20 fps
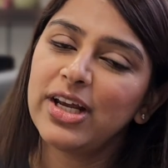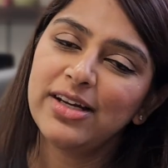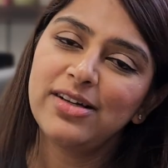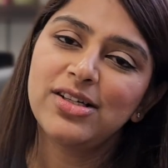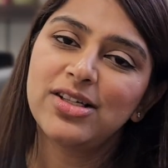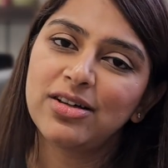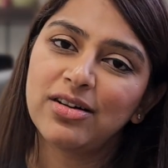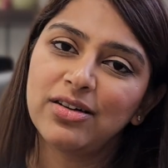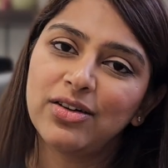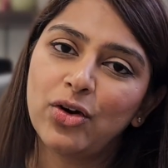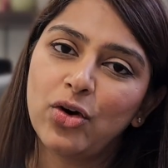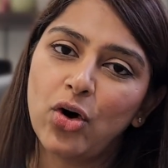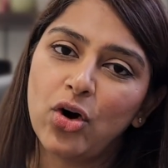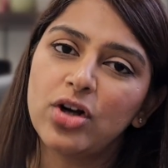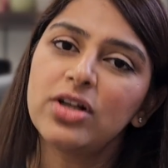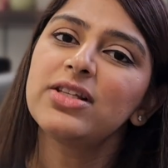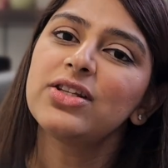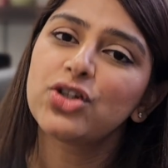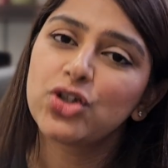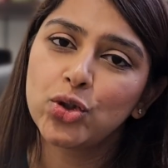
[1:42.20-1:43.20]
in turn
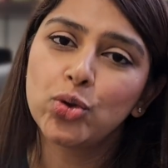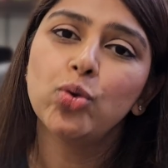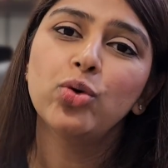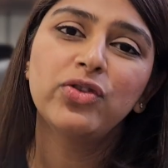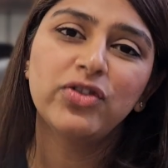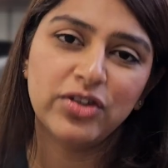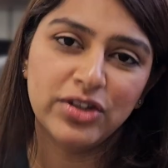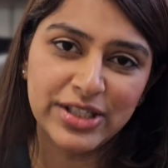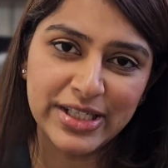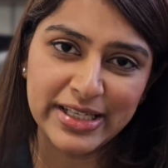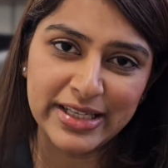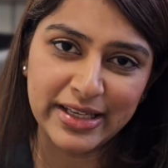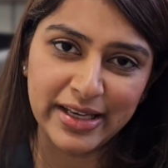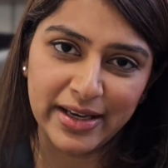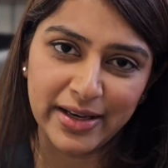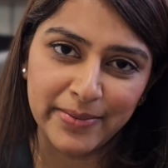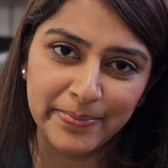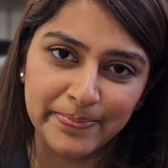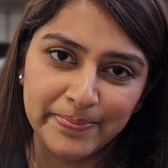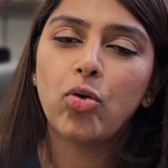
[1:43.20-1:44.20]
cause tooth
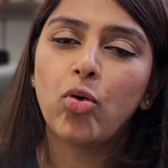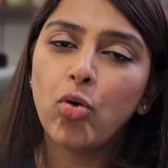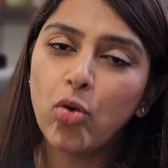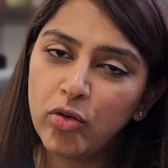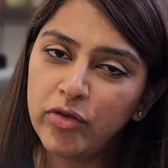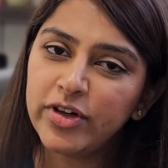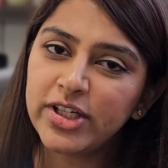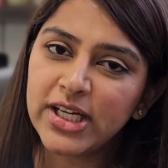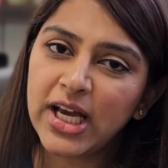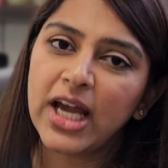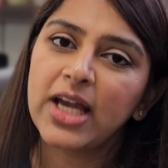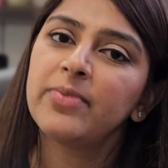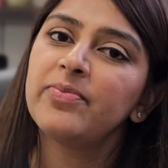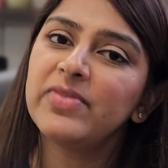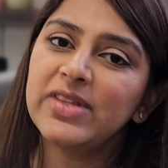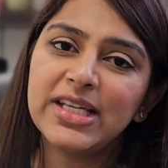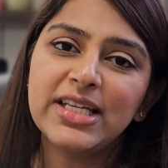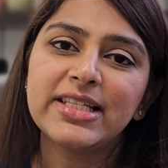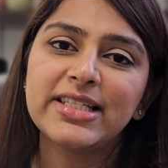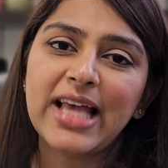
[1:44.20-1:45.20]
decay. Over time,
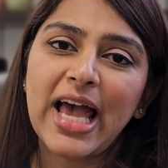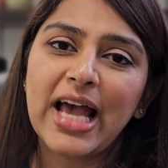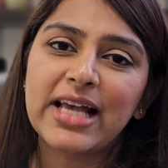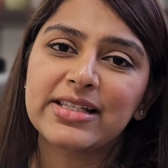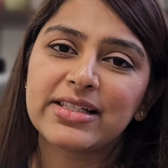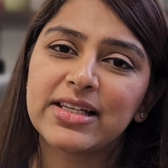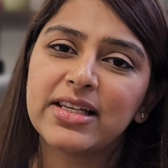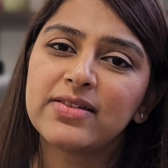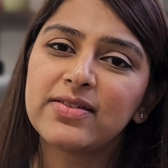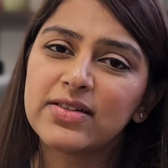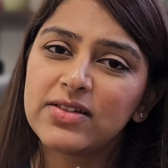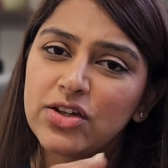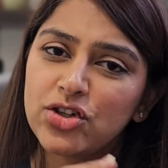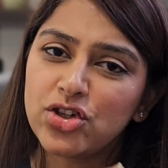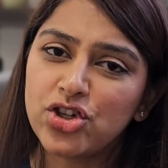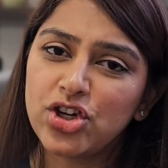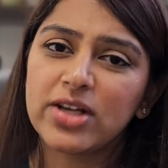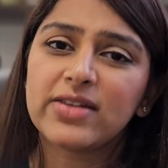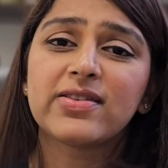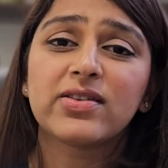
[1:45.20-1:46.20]
these acids
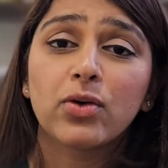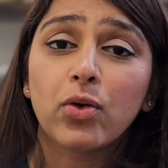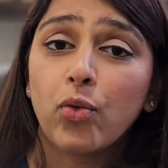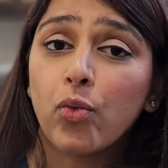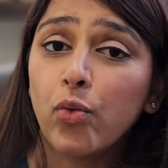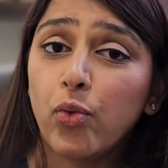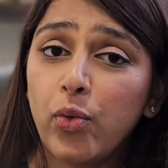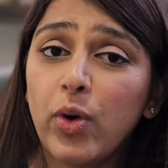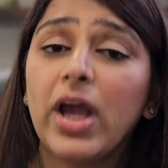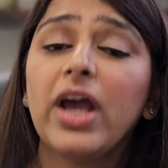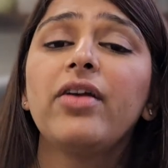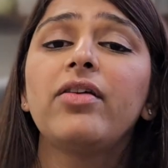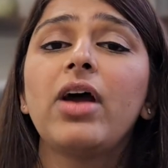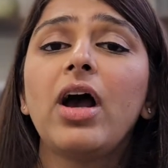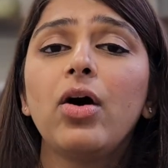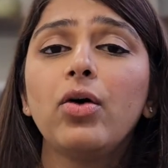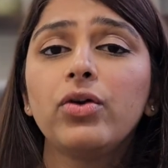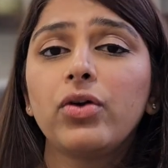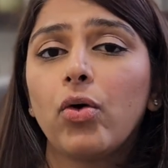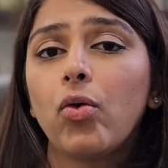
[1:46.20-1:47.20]
just wear
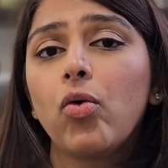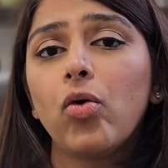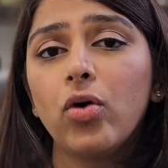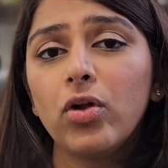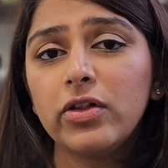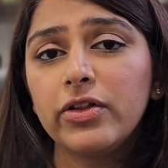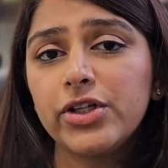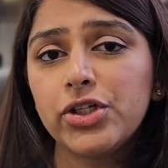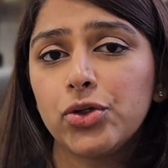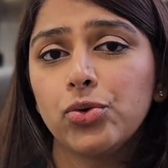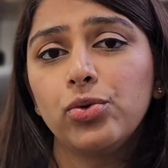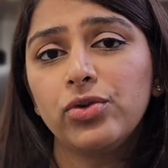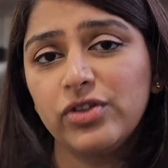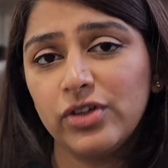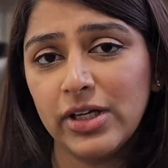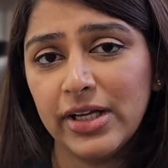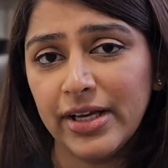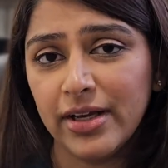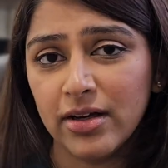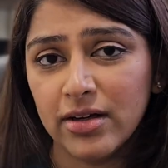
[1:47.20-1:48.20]
out all the tooth
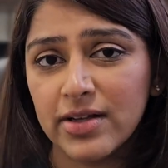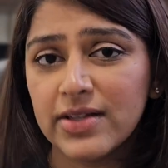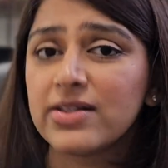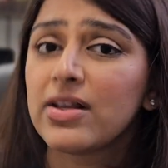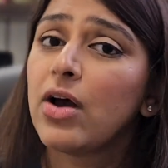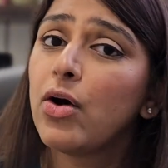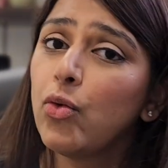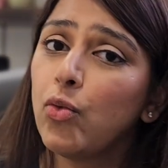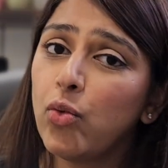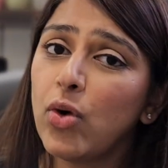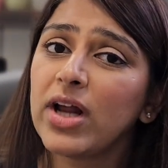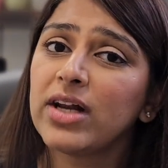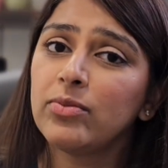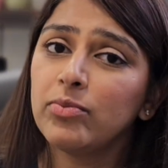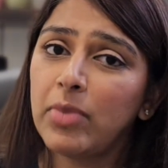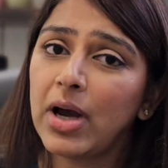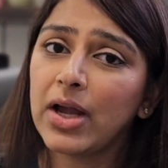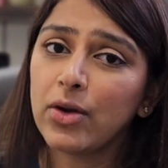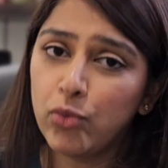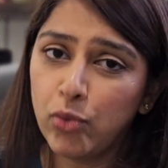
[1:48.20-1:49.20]
layers one
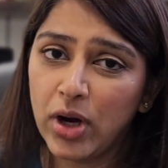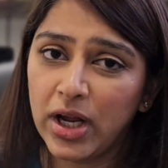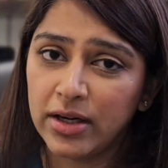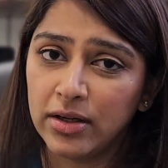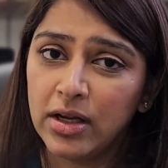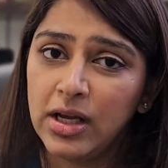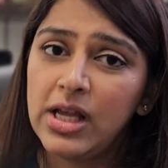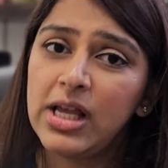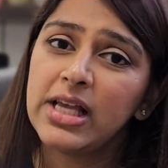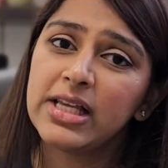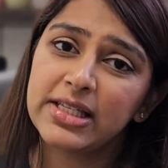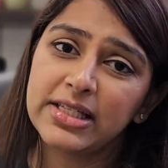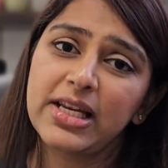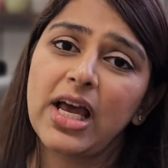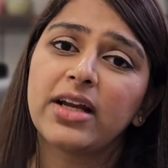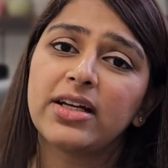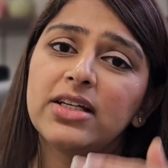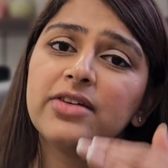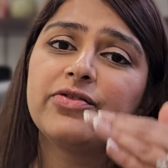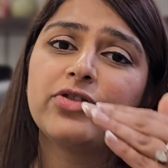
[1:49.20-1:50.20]
by one,
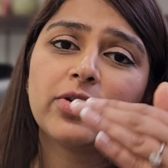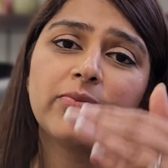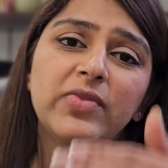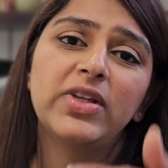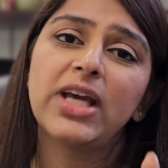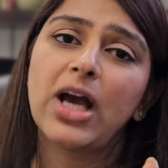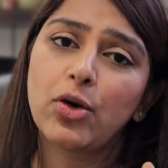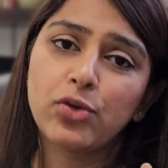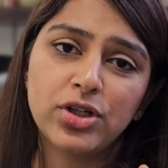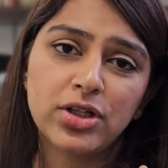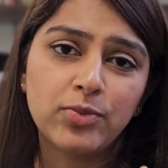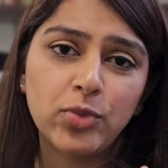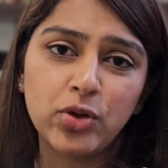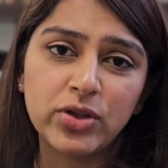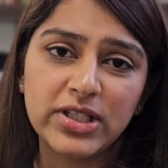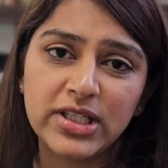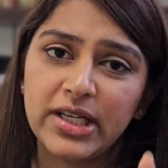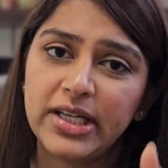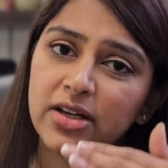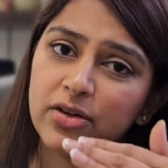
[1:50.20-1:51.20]
starting from the
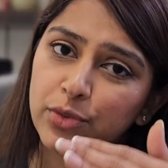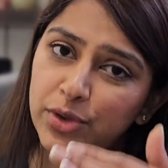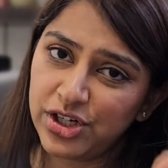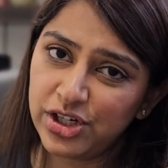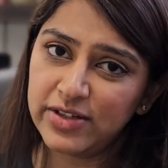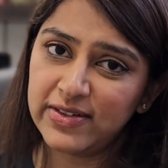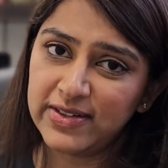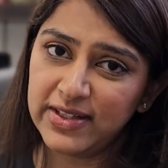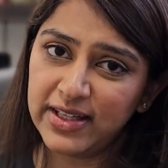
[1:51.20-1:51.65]
outermost layer, which is